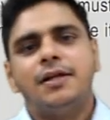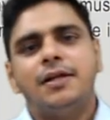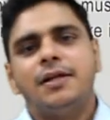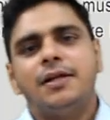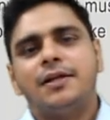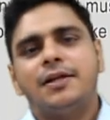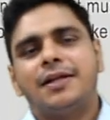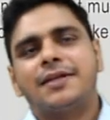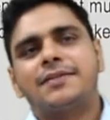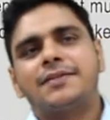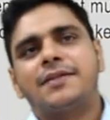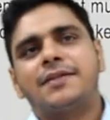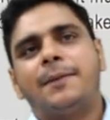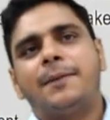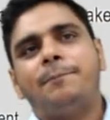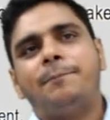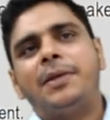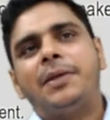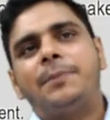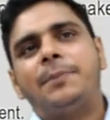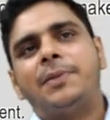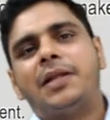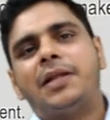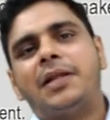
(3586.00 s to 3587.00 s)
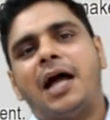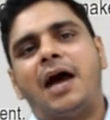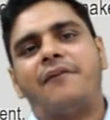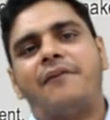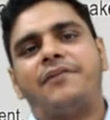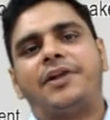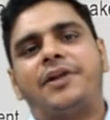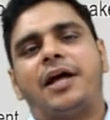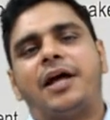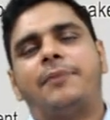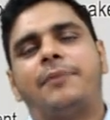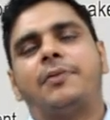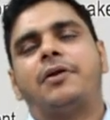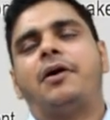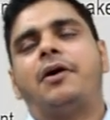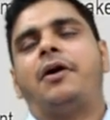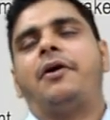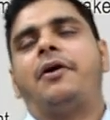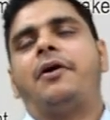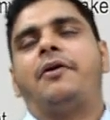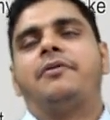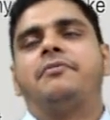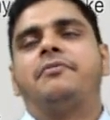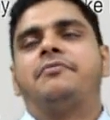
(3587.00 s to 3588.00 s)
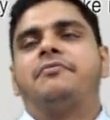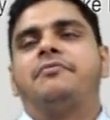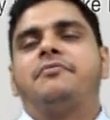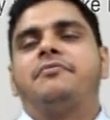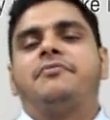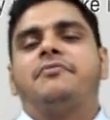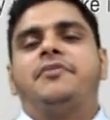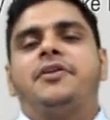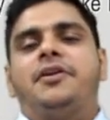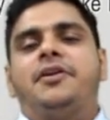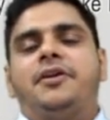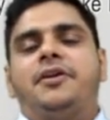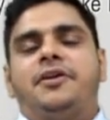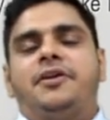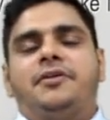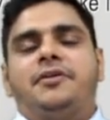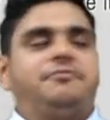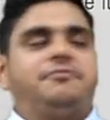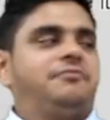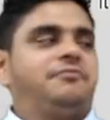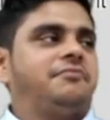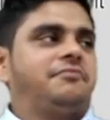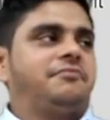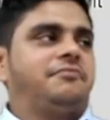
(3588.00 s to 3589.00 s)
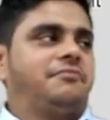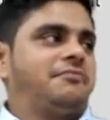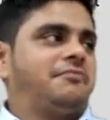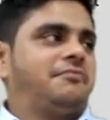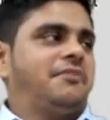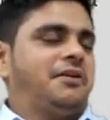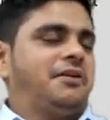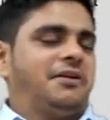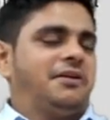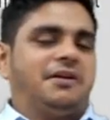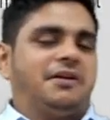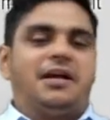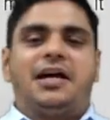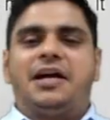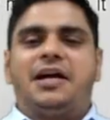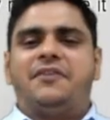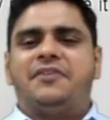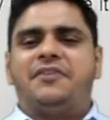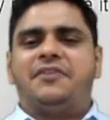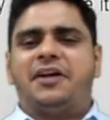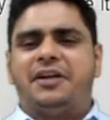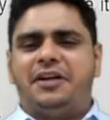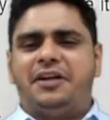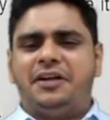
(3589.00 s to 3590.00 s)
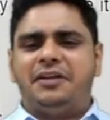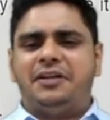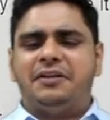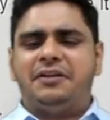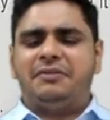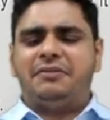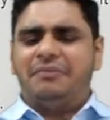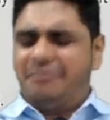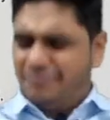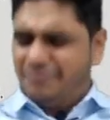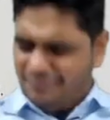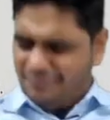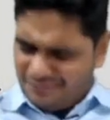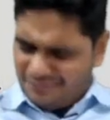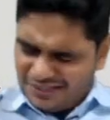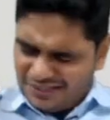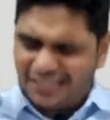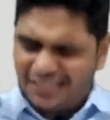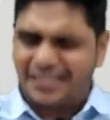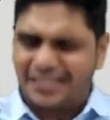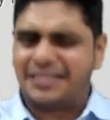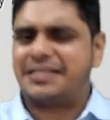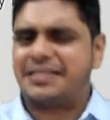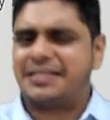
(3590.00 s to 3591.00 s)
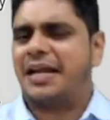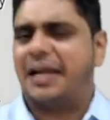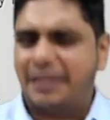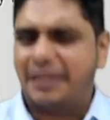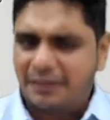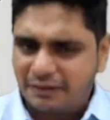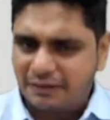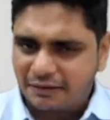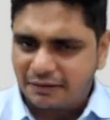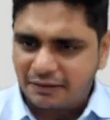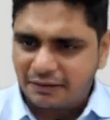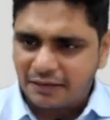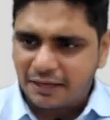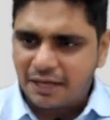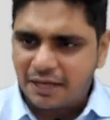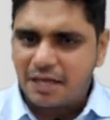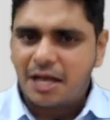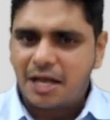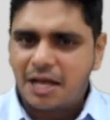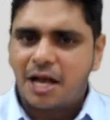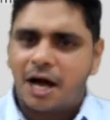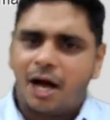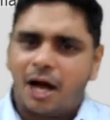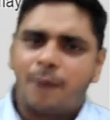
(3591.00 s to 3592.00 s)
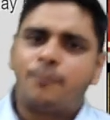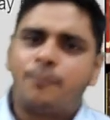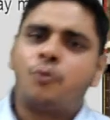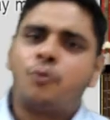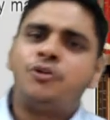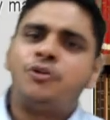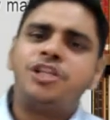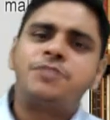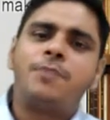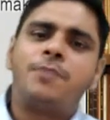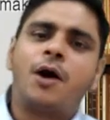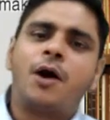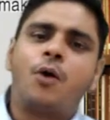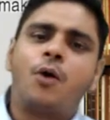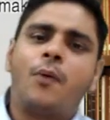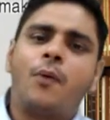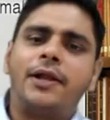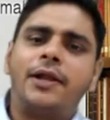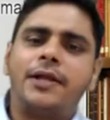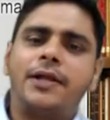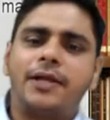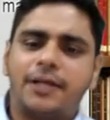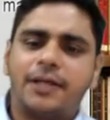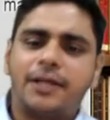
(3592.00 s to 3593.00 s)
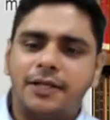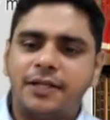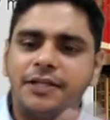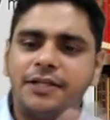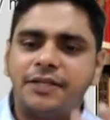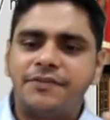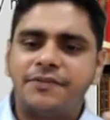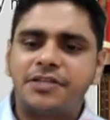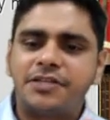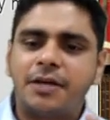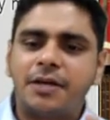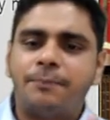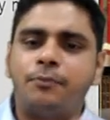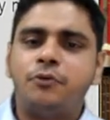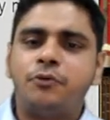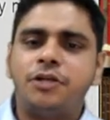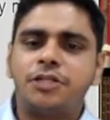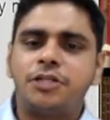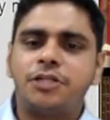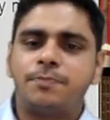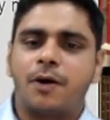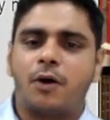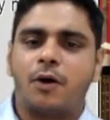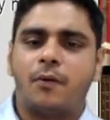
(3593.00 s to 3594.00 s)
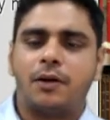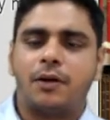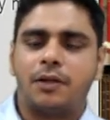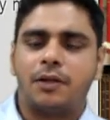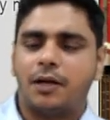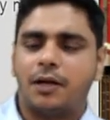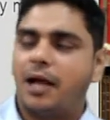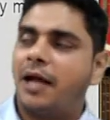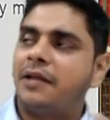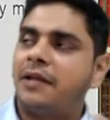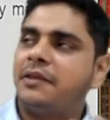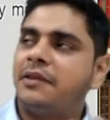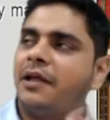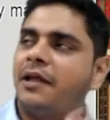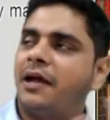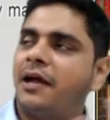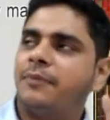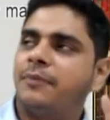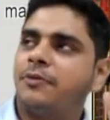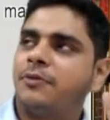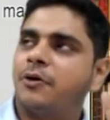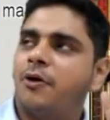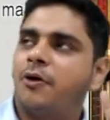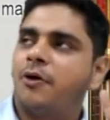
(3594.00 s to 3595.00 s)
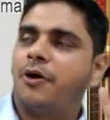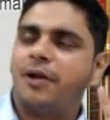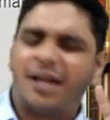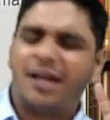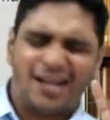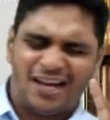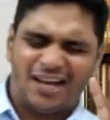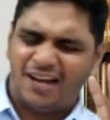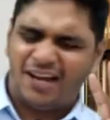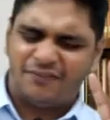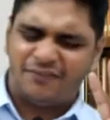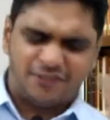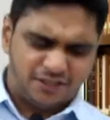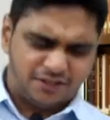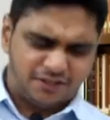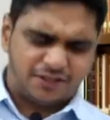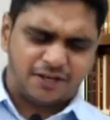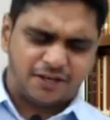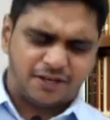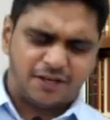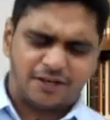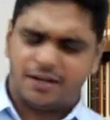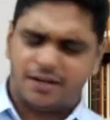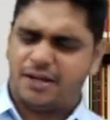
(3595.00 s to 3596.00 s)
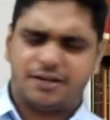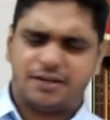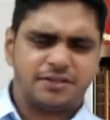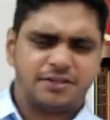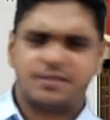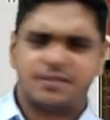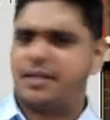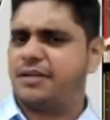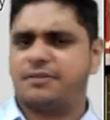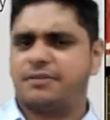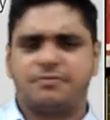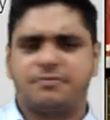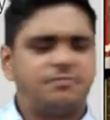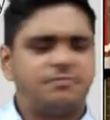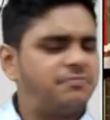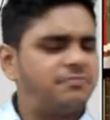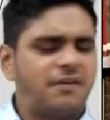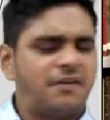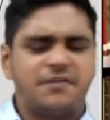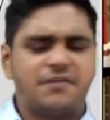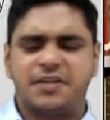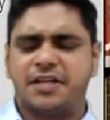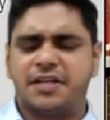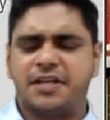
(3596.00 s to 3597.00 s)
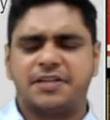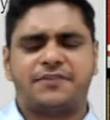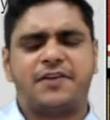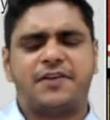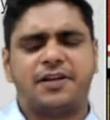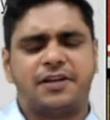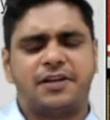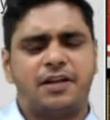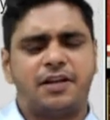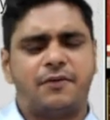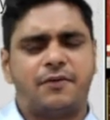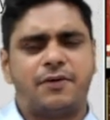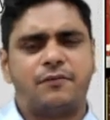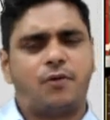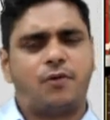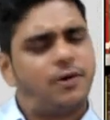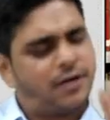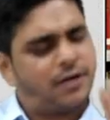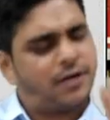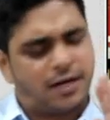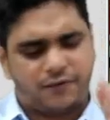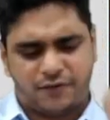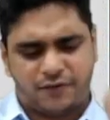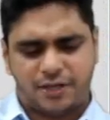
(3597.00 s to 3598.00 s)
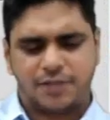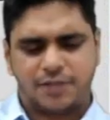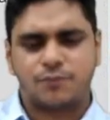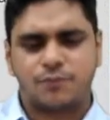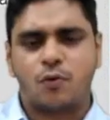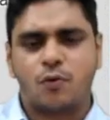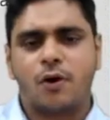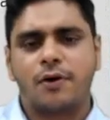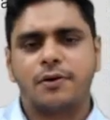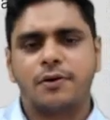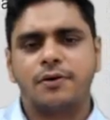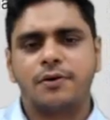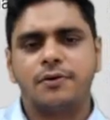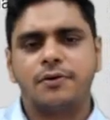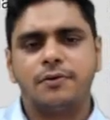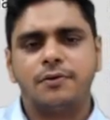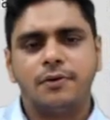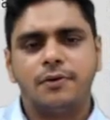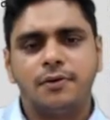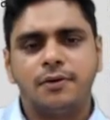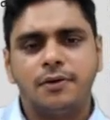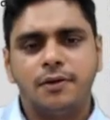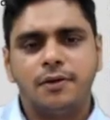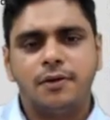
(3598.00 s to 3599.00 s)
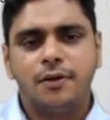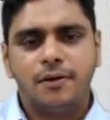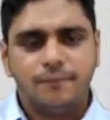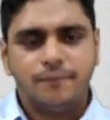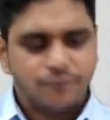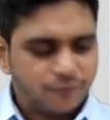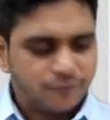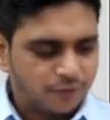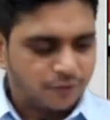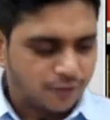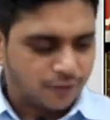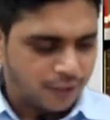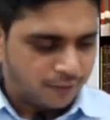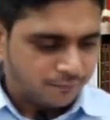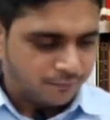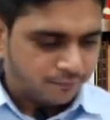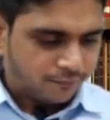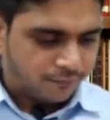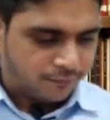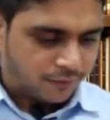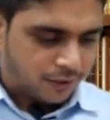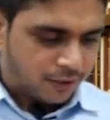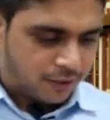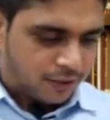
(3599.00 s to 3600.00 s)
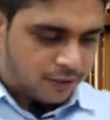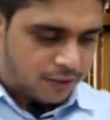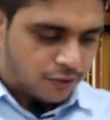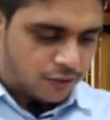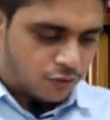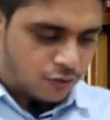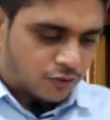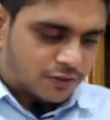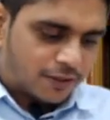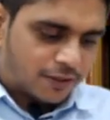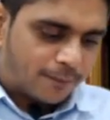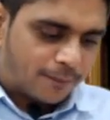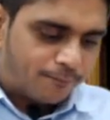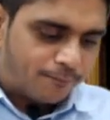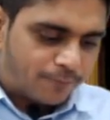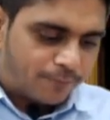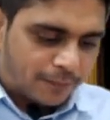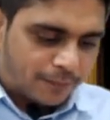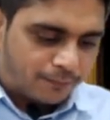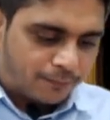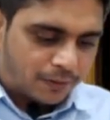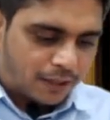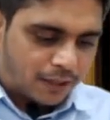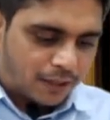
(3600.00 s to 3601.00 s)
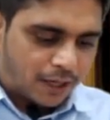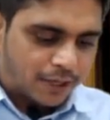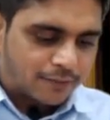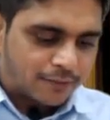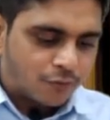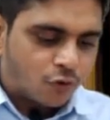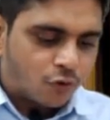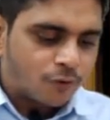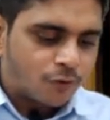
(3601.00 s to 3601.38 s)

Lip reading: Like some people have that habit. I have done it. It is right. Apunij Bhagwan hai. In Hindi we say Apunij Bhagwan hai. I think I am the God. I have done it correct. Yeah, it is right. Everything is fair in love and war, and we are at war. Okay. So some people are more